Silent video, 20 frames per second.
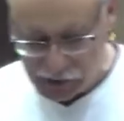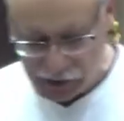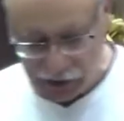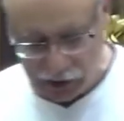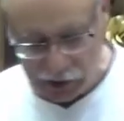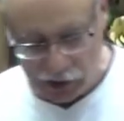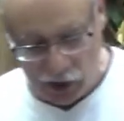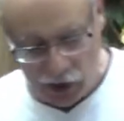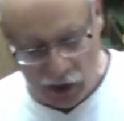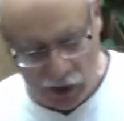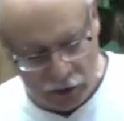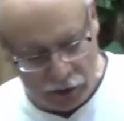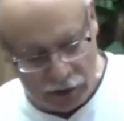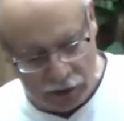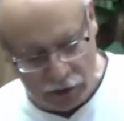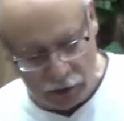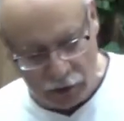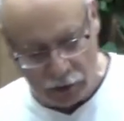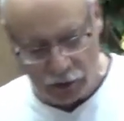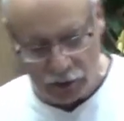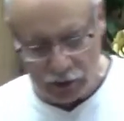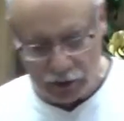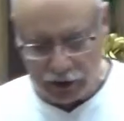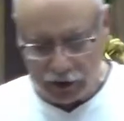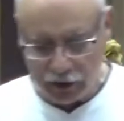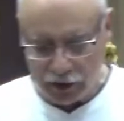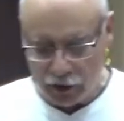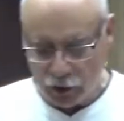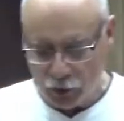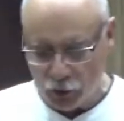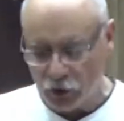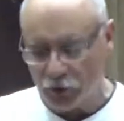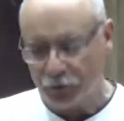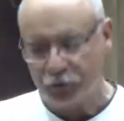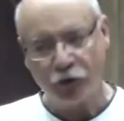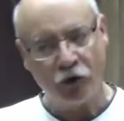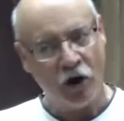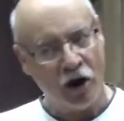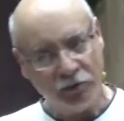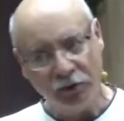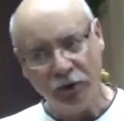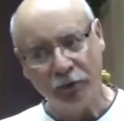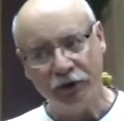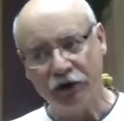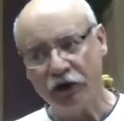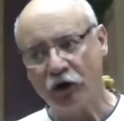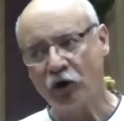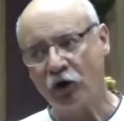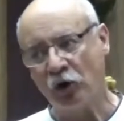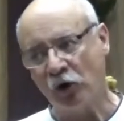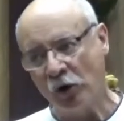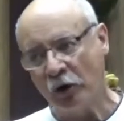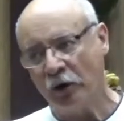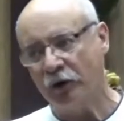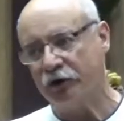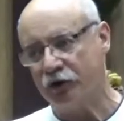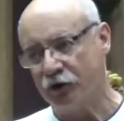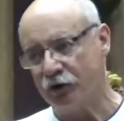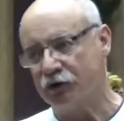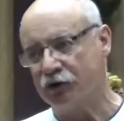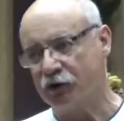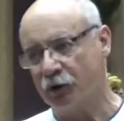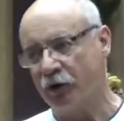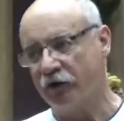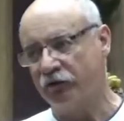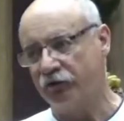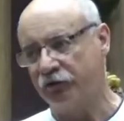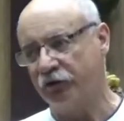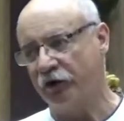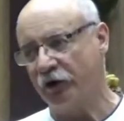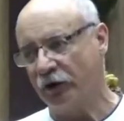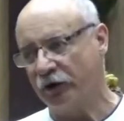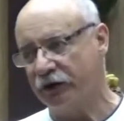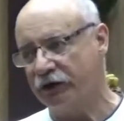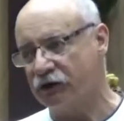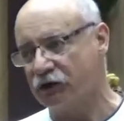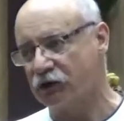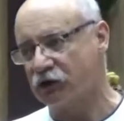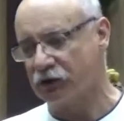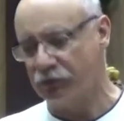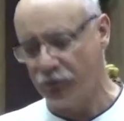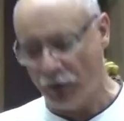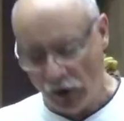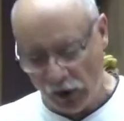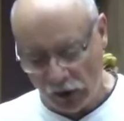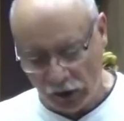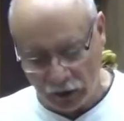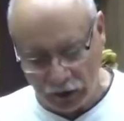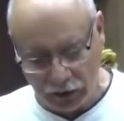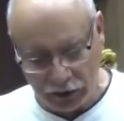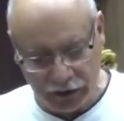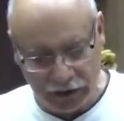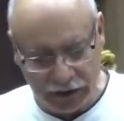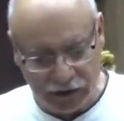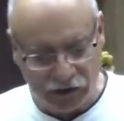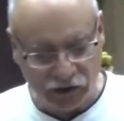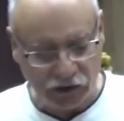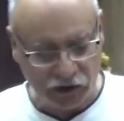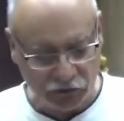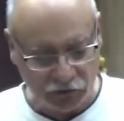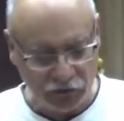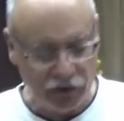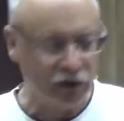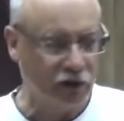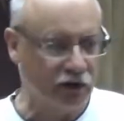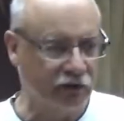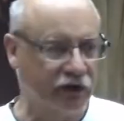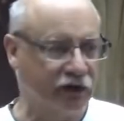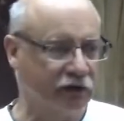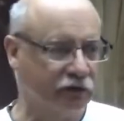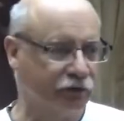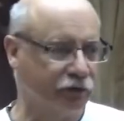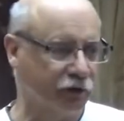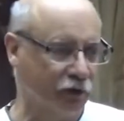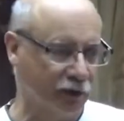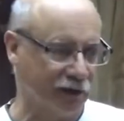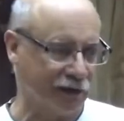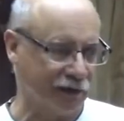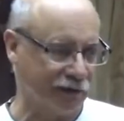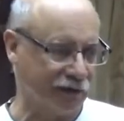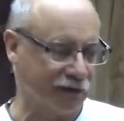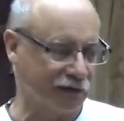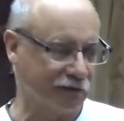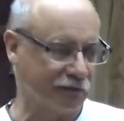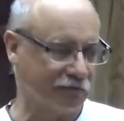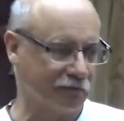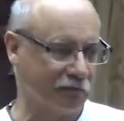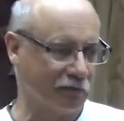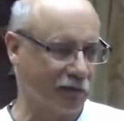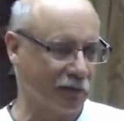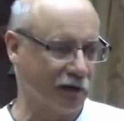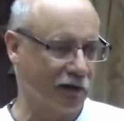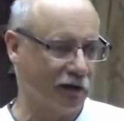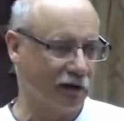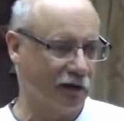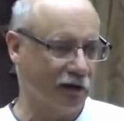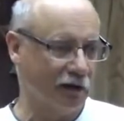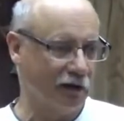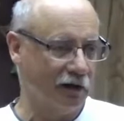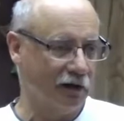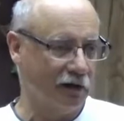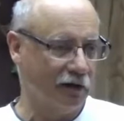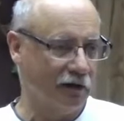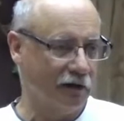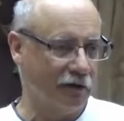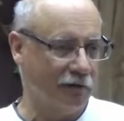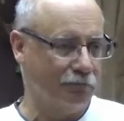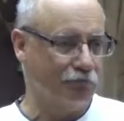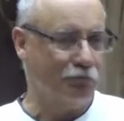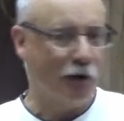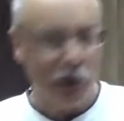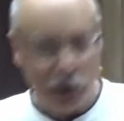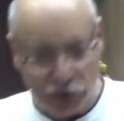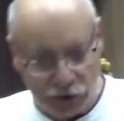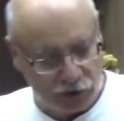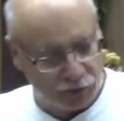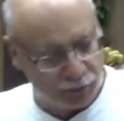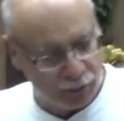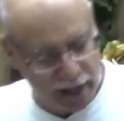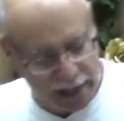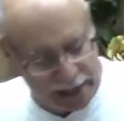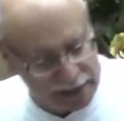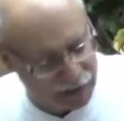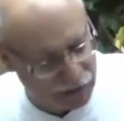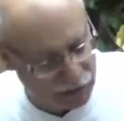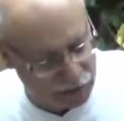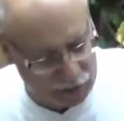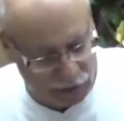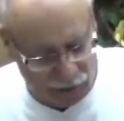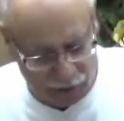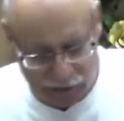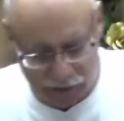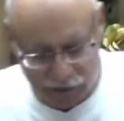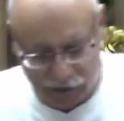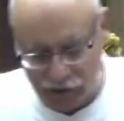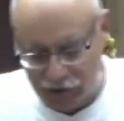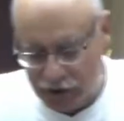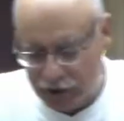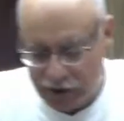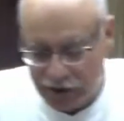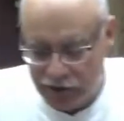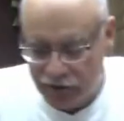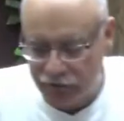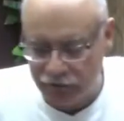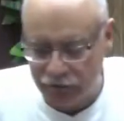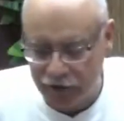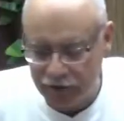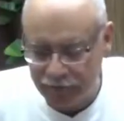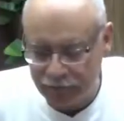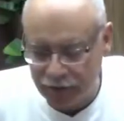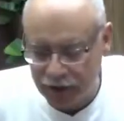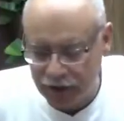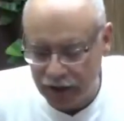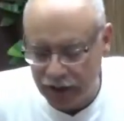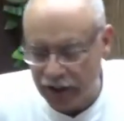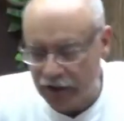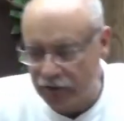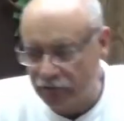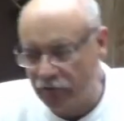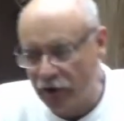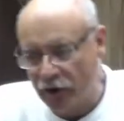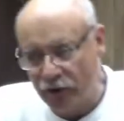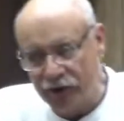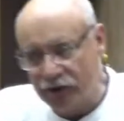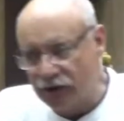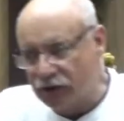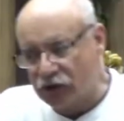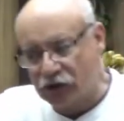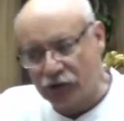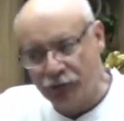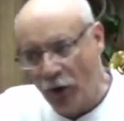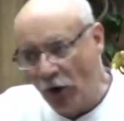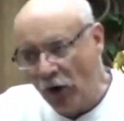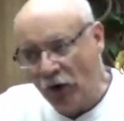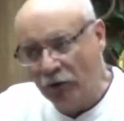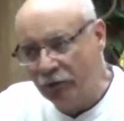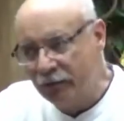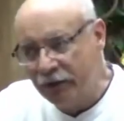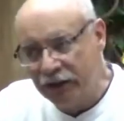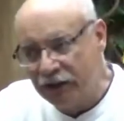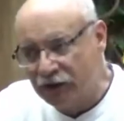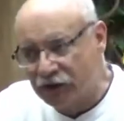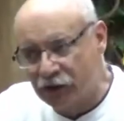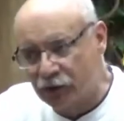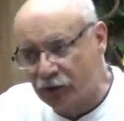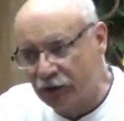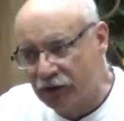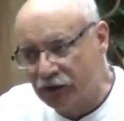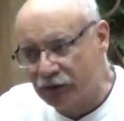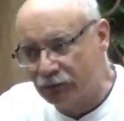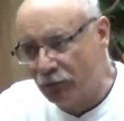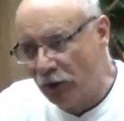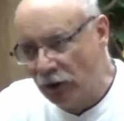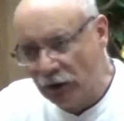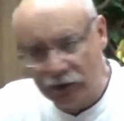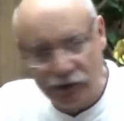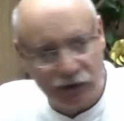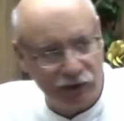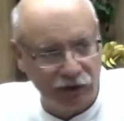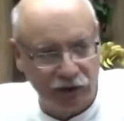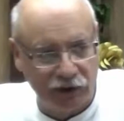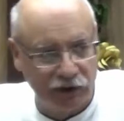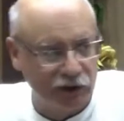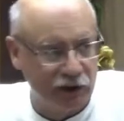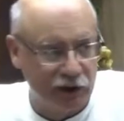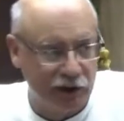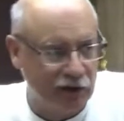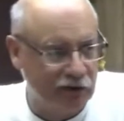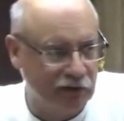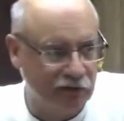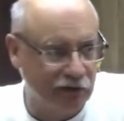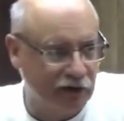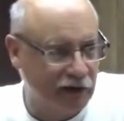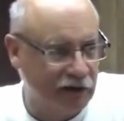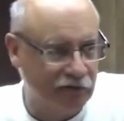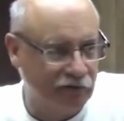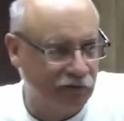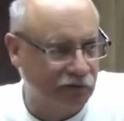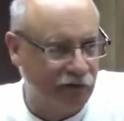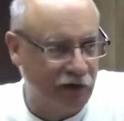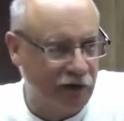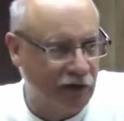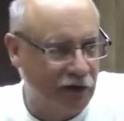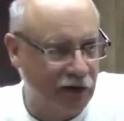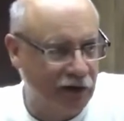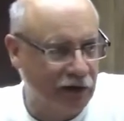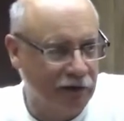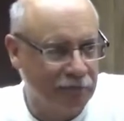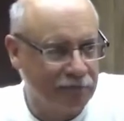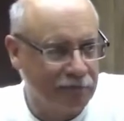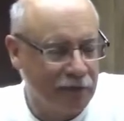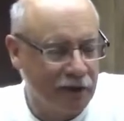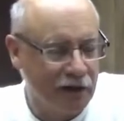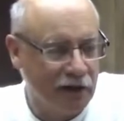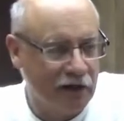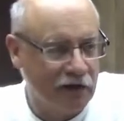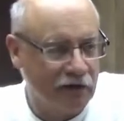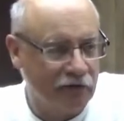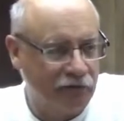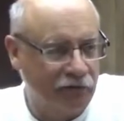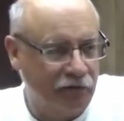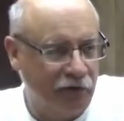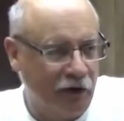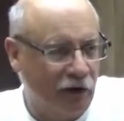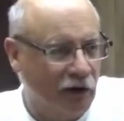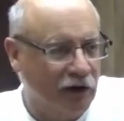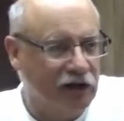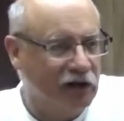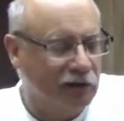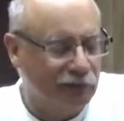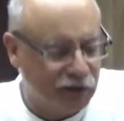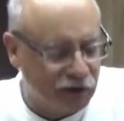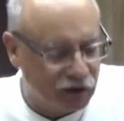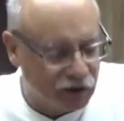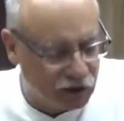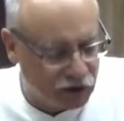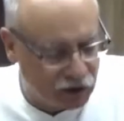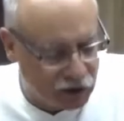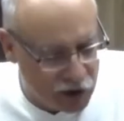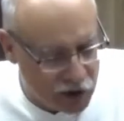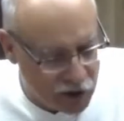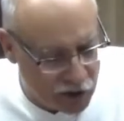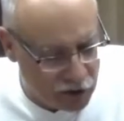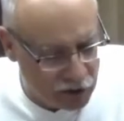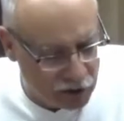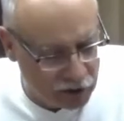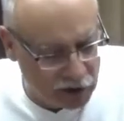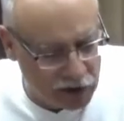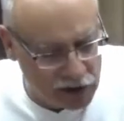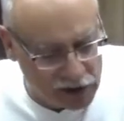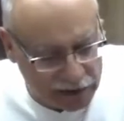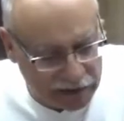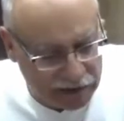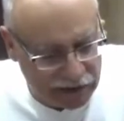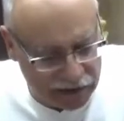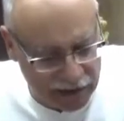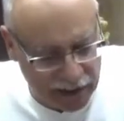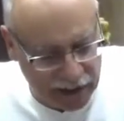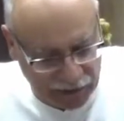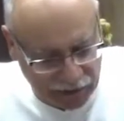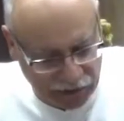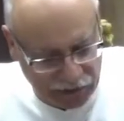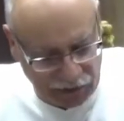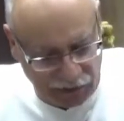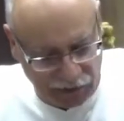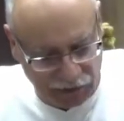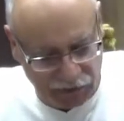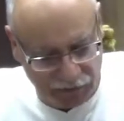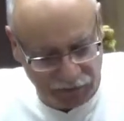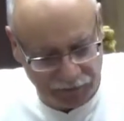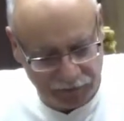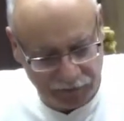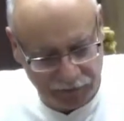that God will probably call you to a fairly small sphere of influence. Most pastors serve in very small ministries. Most serve in fairly obscure contexts.